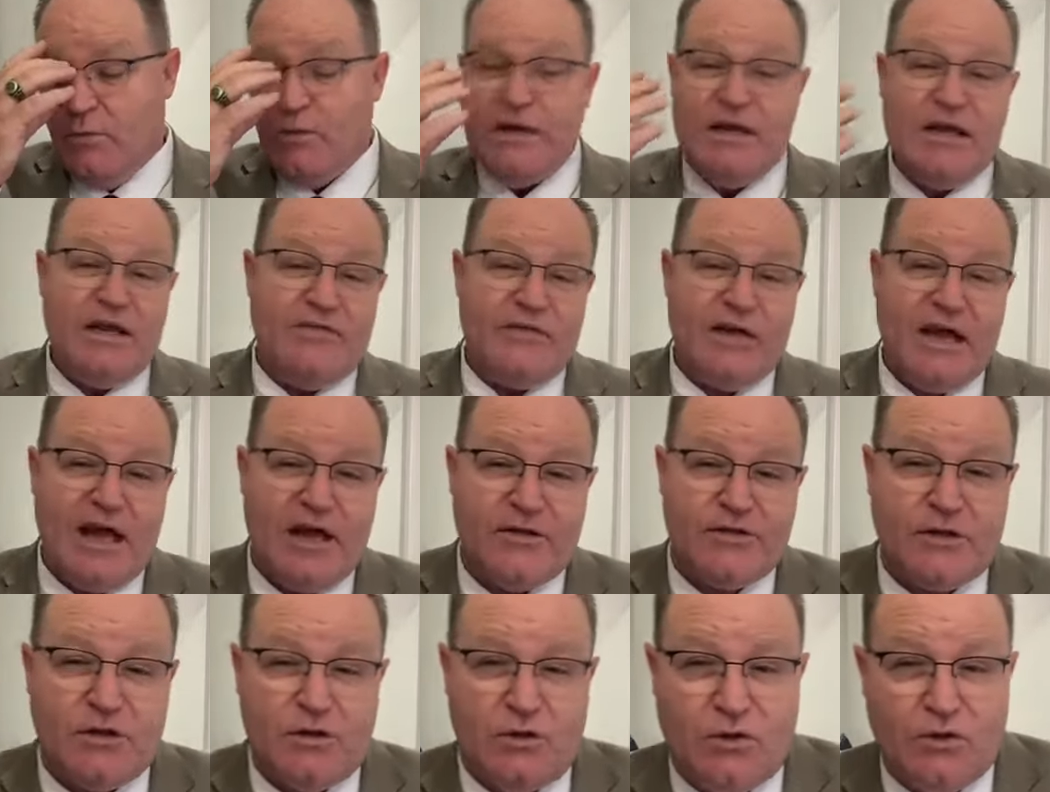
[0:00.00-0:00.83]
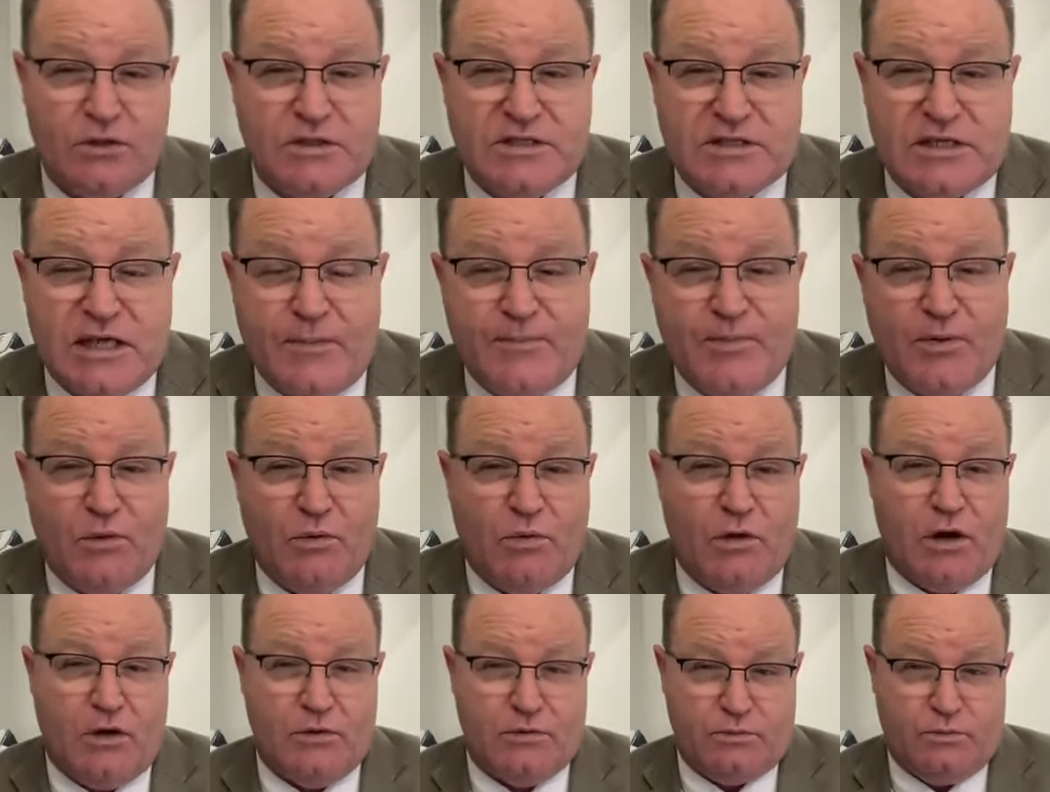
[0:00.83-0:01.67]
We never had the Lord's
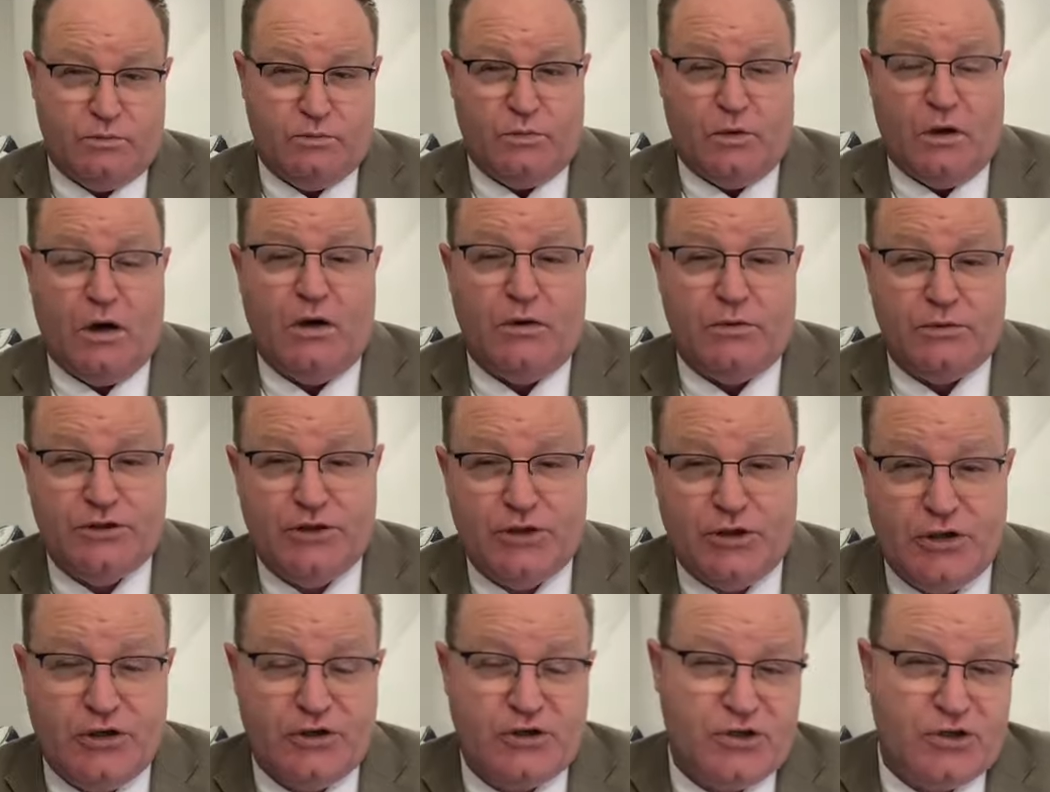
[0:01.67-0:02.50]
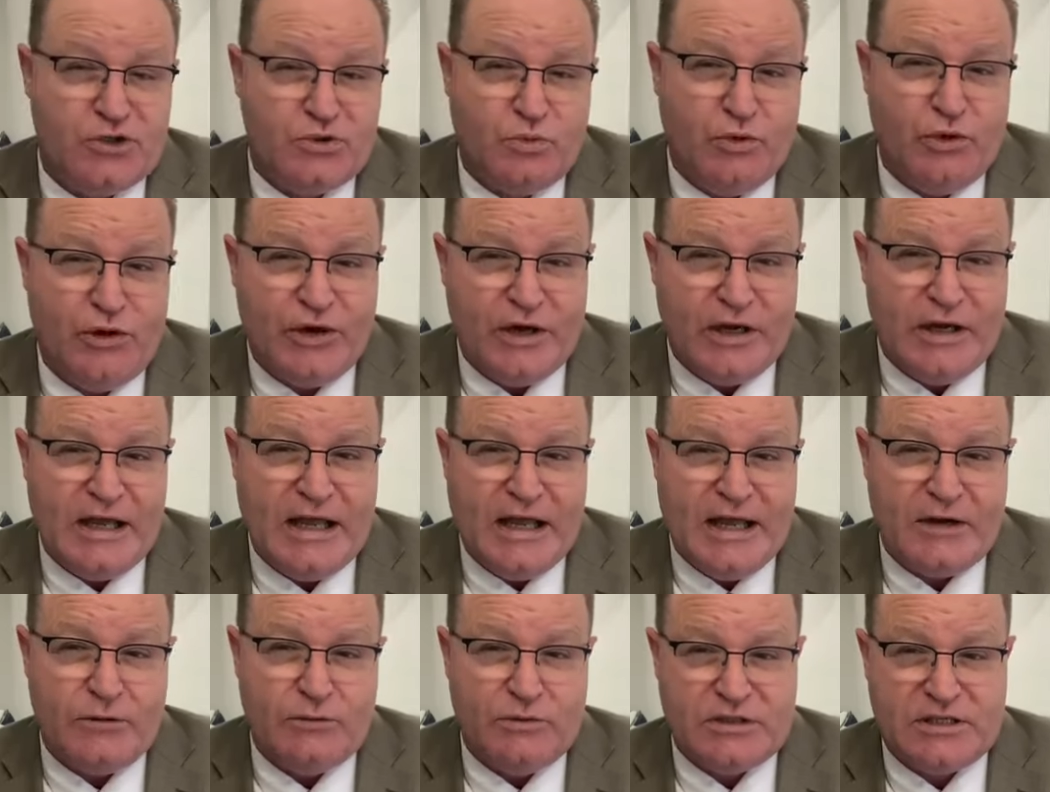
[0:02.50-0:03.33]
Supper while churches weren't
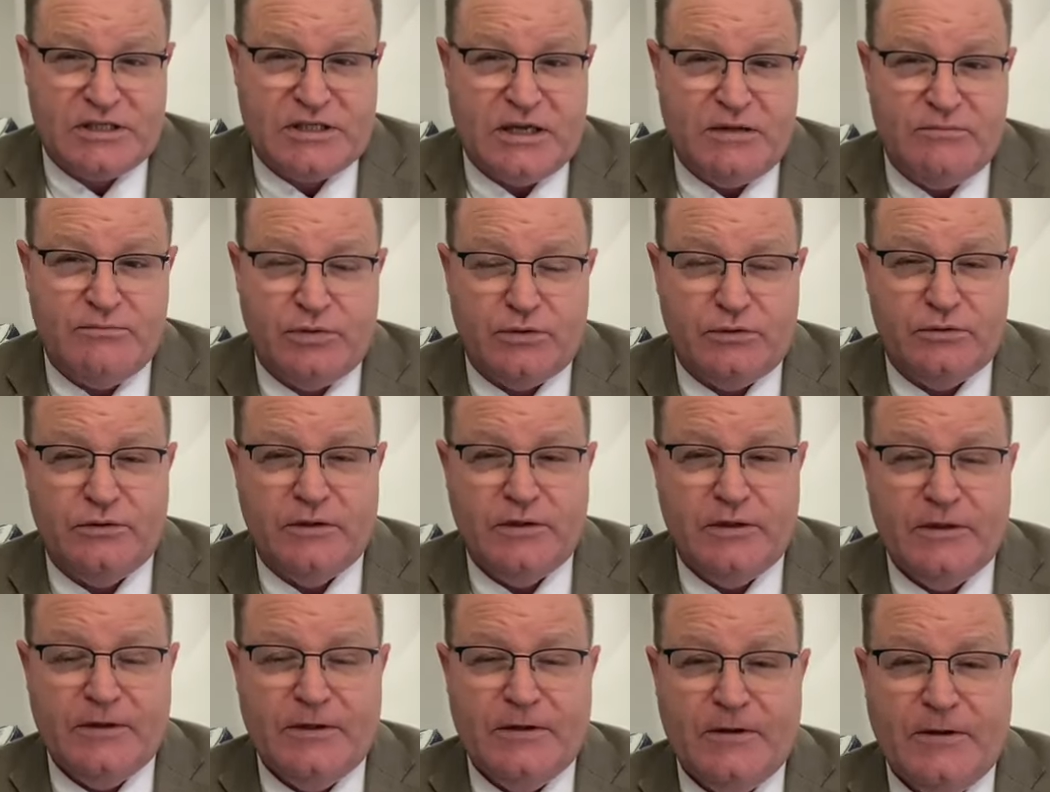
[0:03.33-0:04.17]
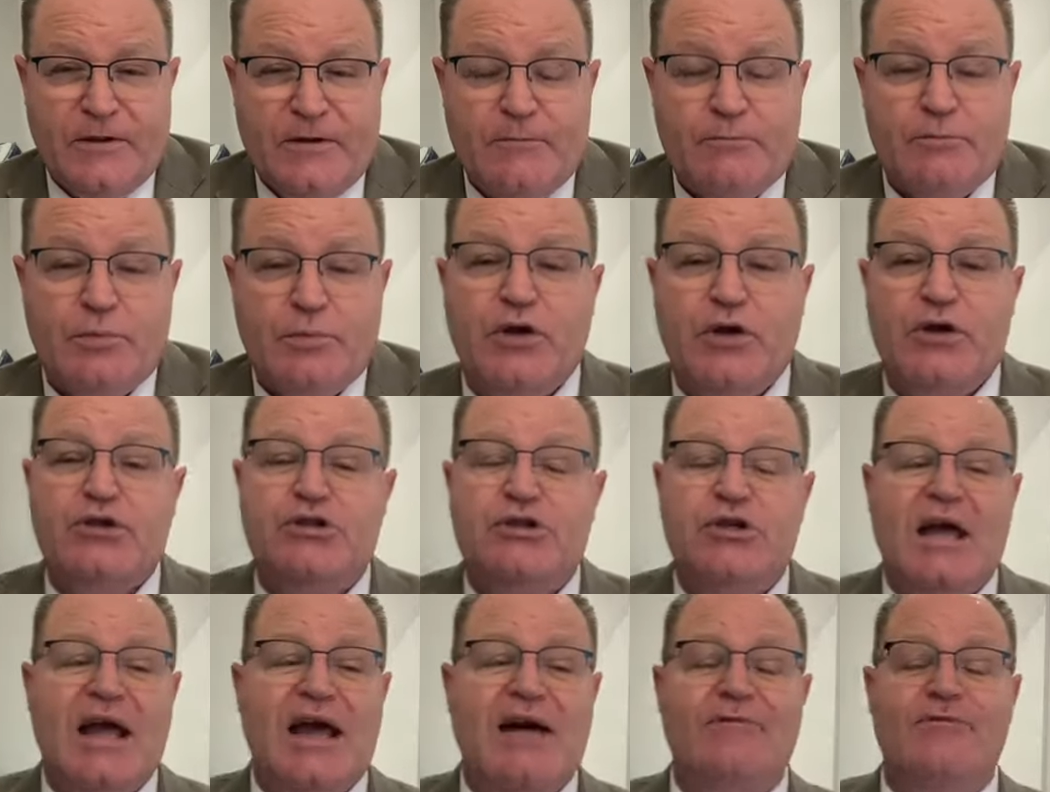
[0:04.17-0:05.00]
allowed to assemble,
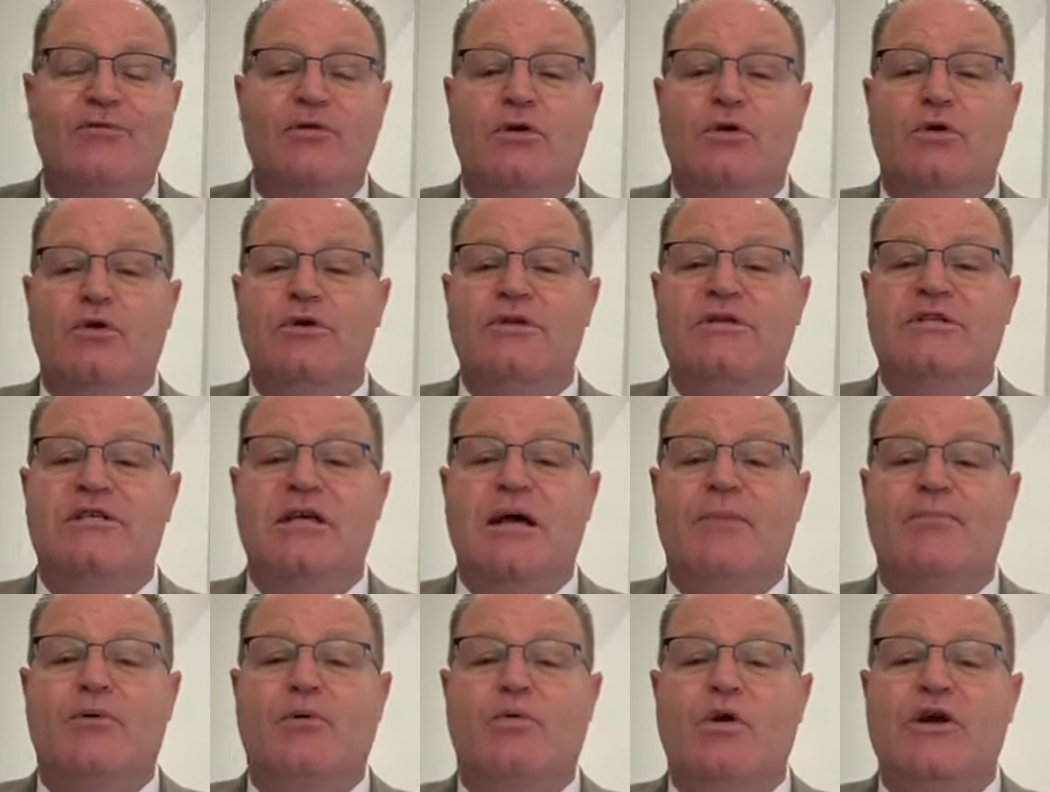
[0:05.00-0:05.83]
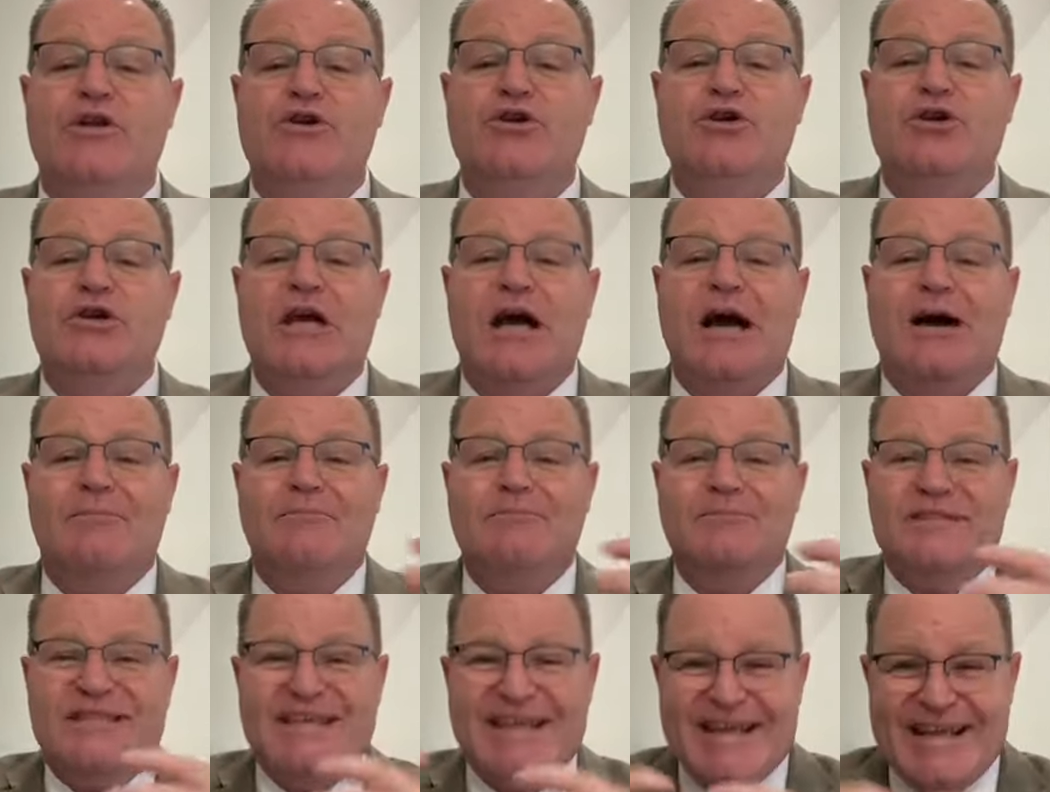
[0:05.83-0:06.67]
because you have the Lord's Supper when you
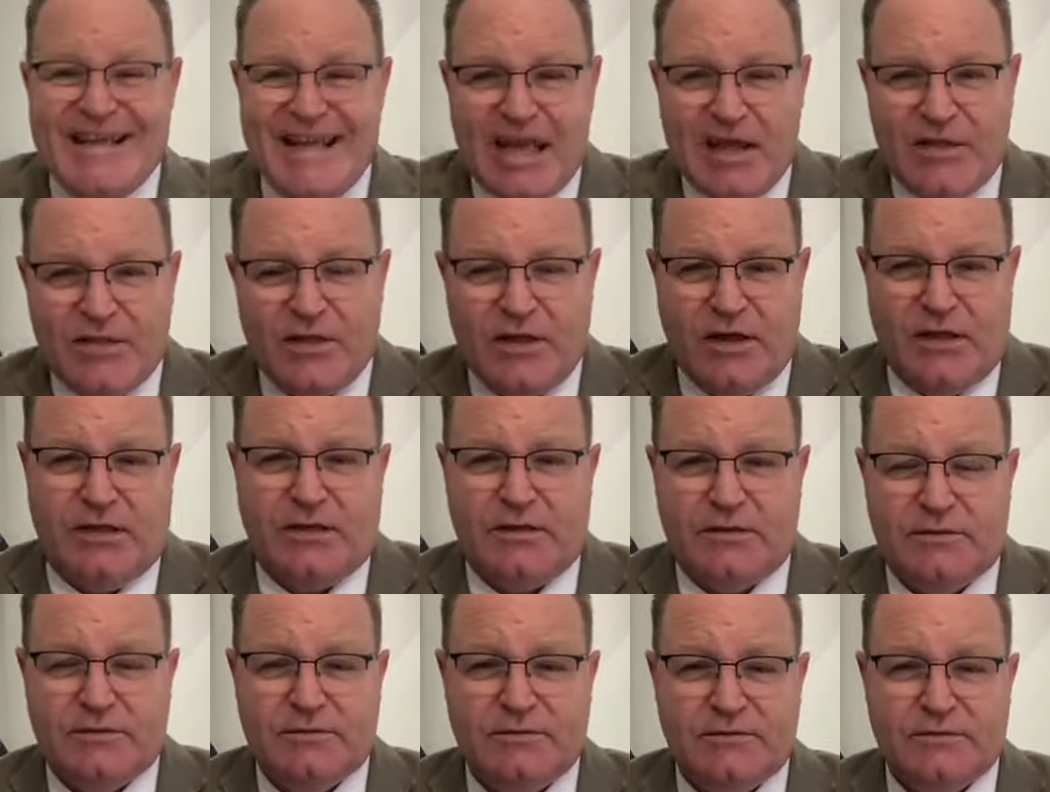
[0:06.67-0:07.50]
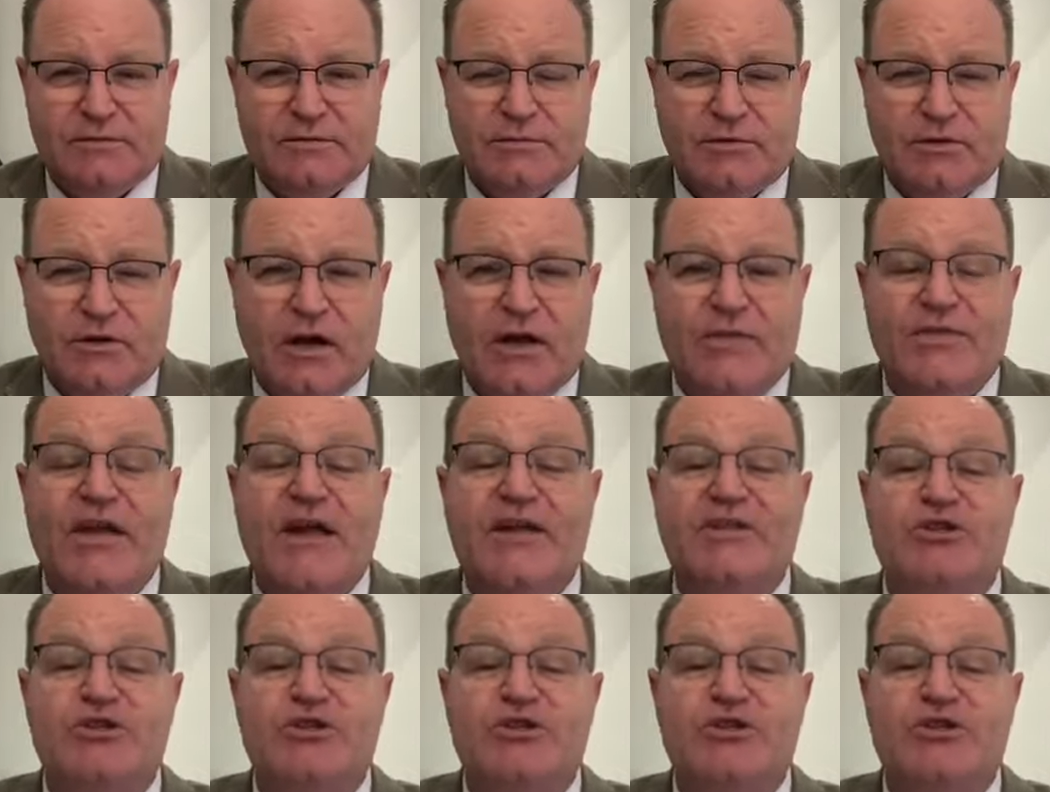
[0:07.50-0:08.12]
come together, right?